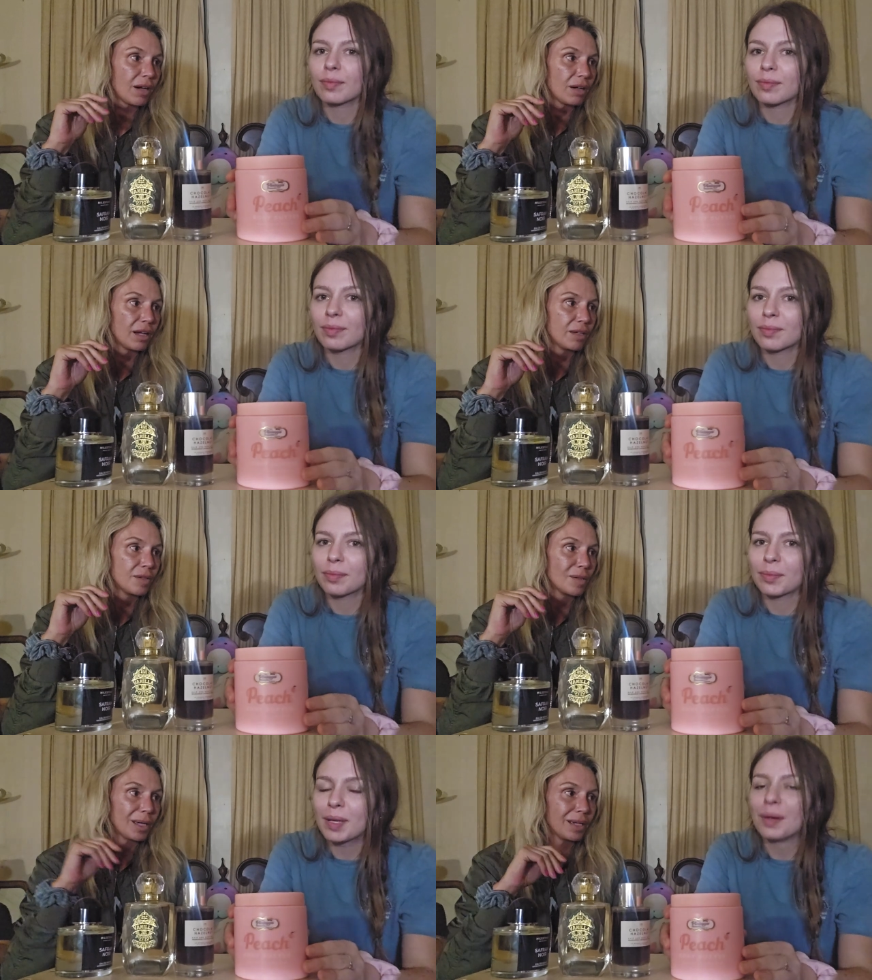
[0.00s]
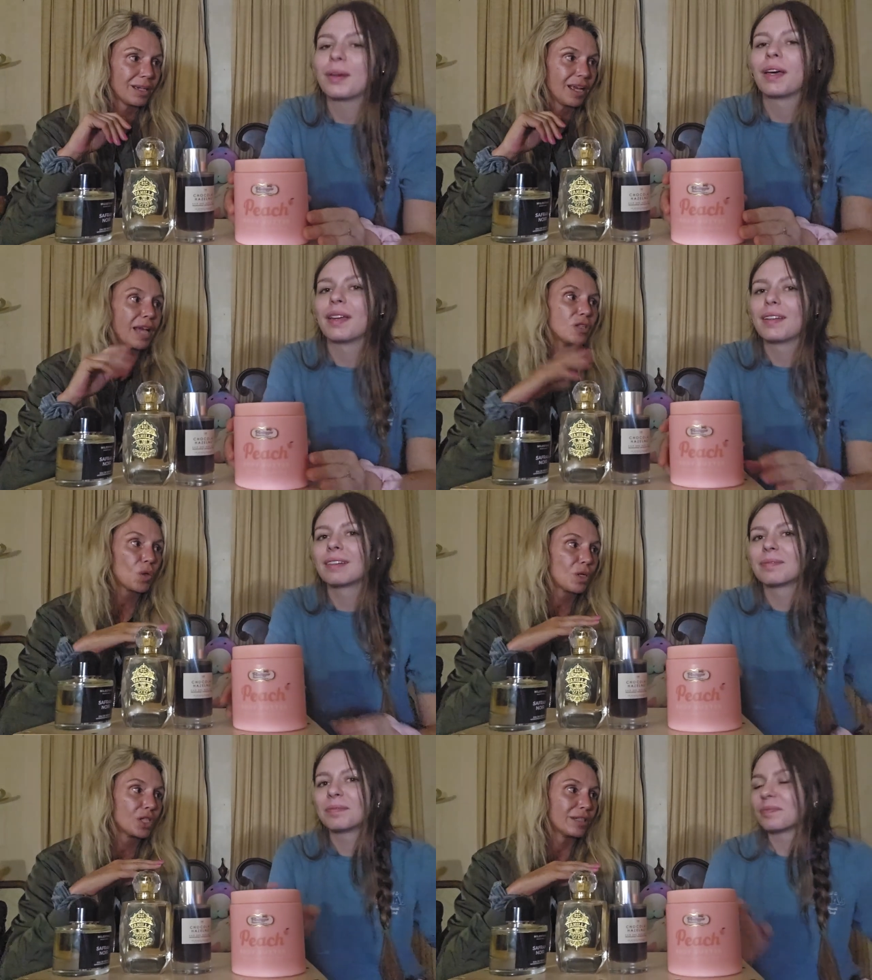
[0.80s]
Speaker 1: Carolinas, okay? okay. And
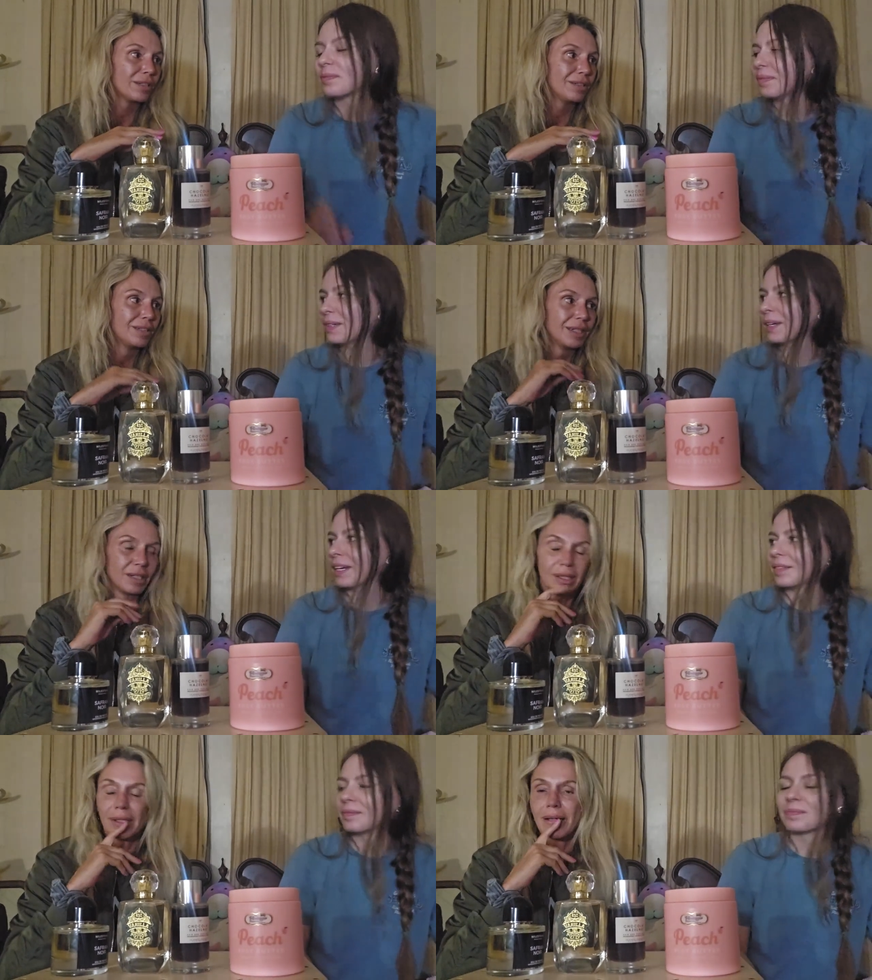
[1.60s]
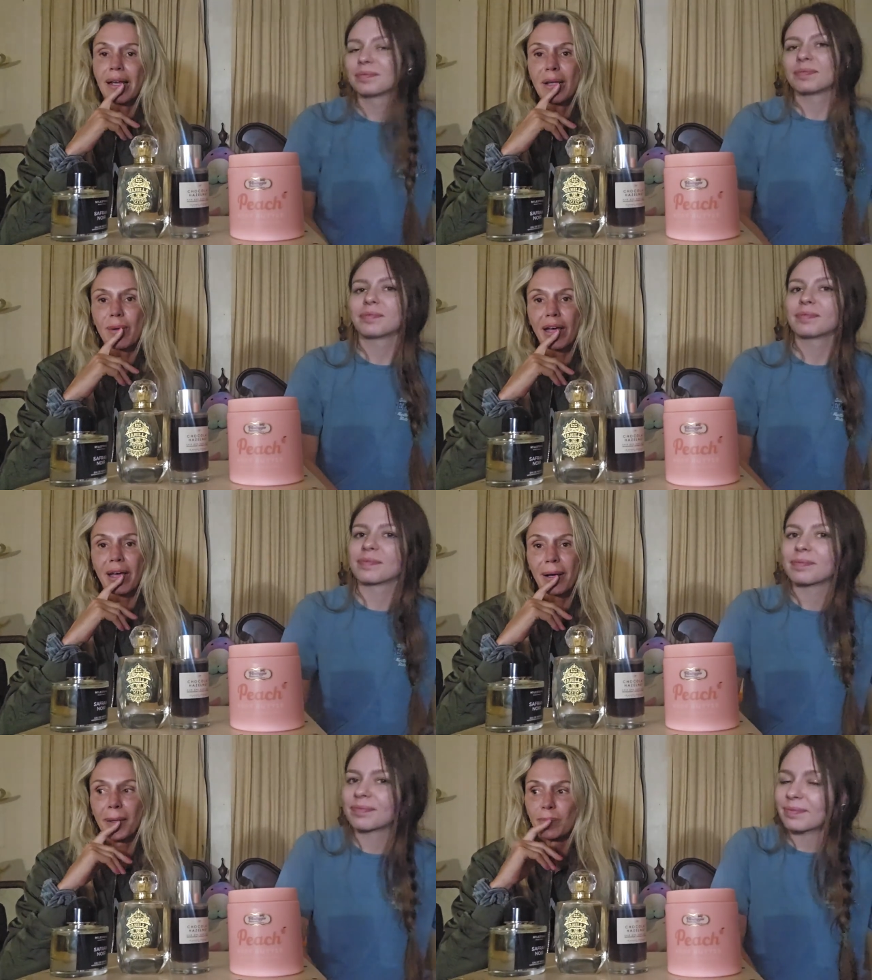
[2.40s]
Georgia. Okay. Anyway,
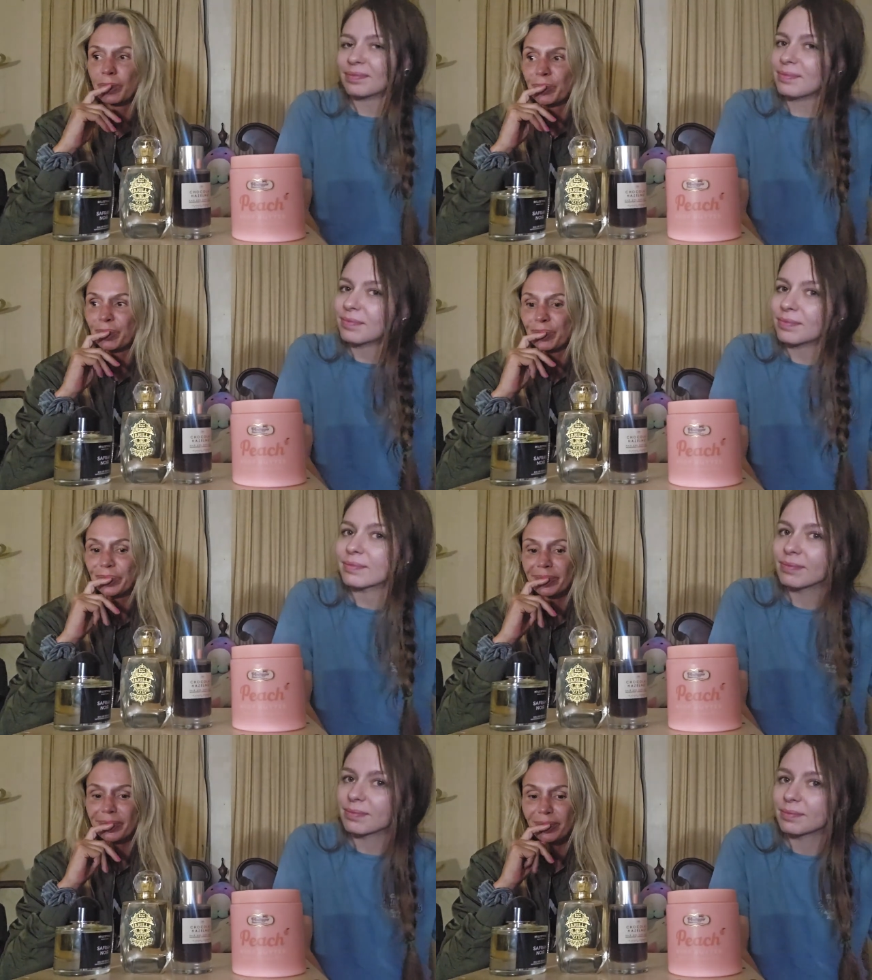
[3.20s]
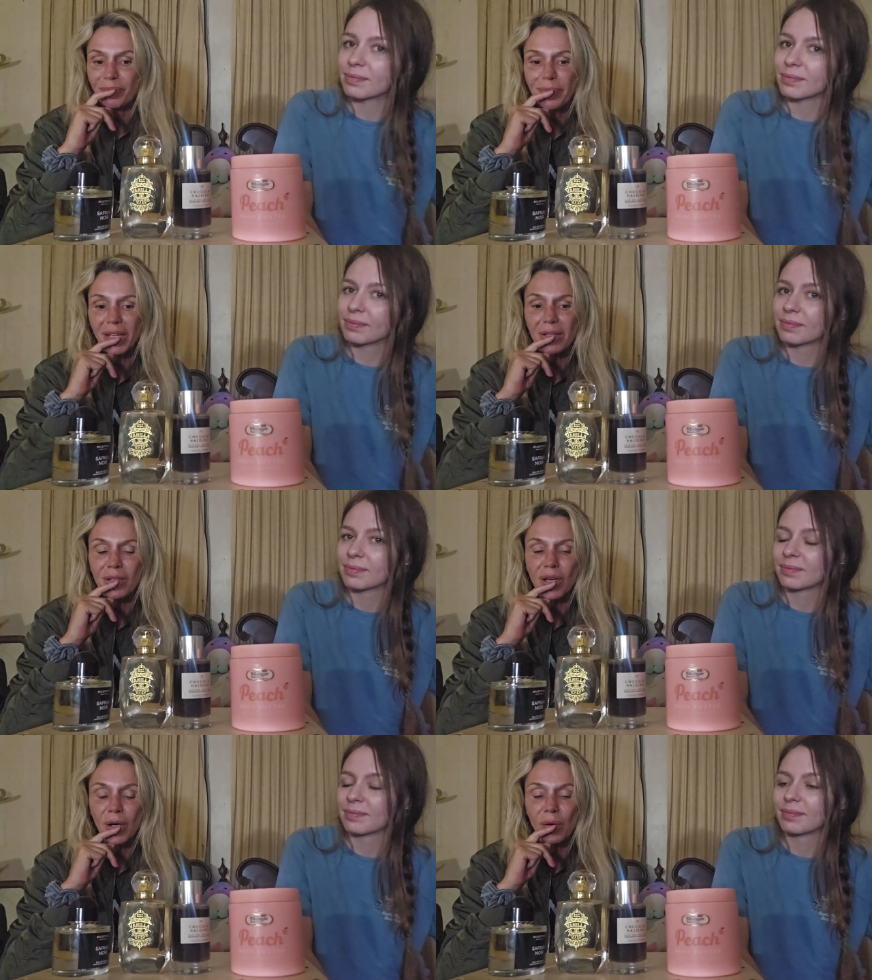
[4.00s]
um,
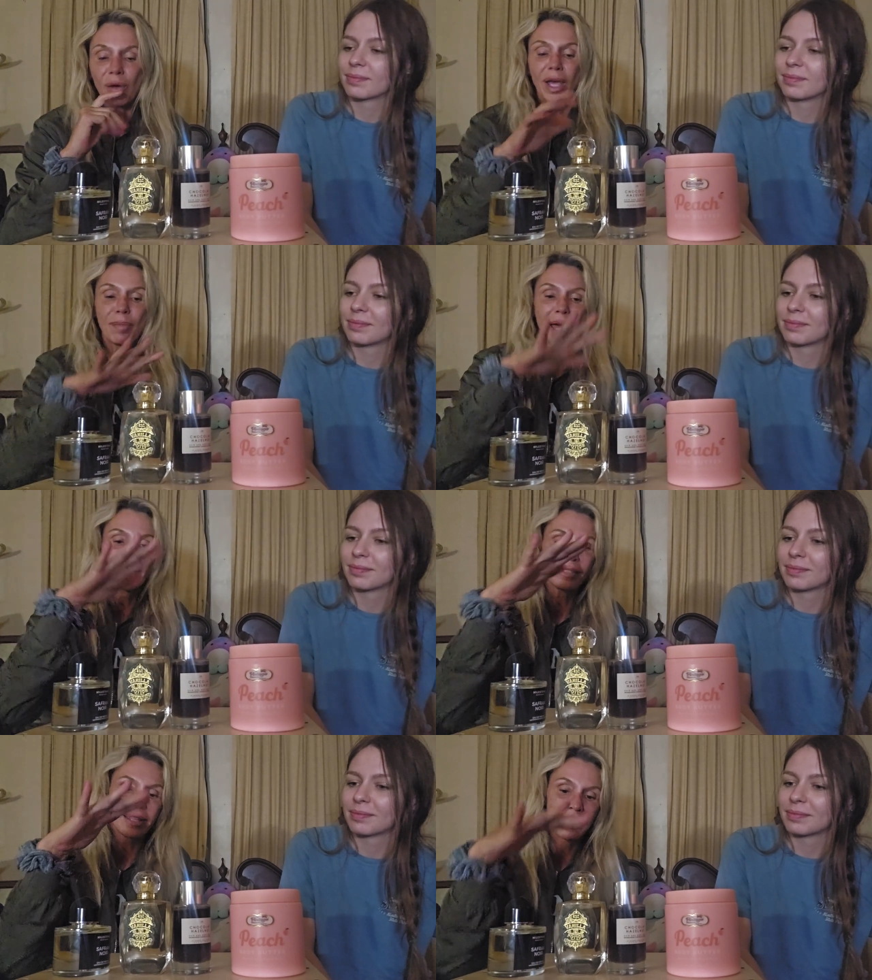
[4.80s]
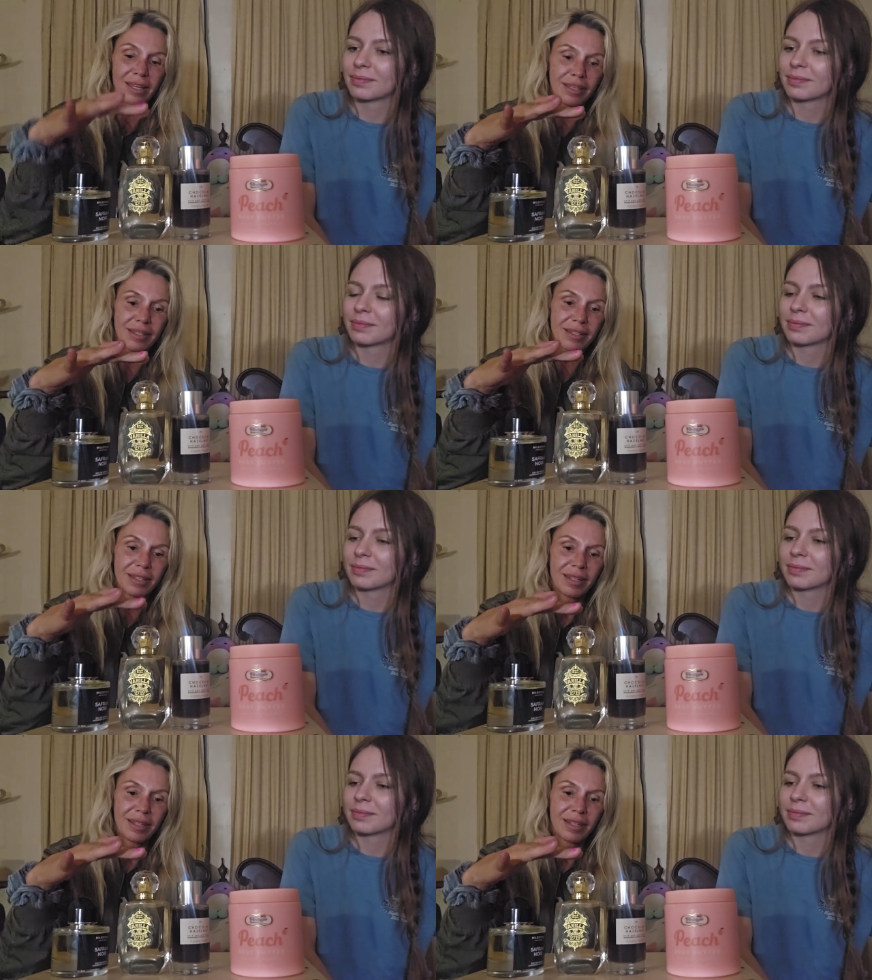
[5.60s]
so okay, back to these.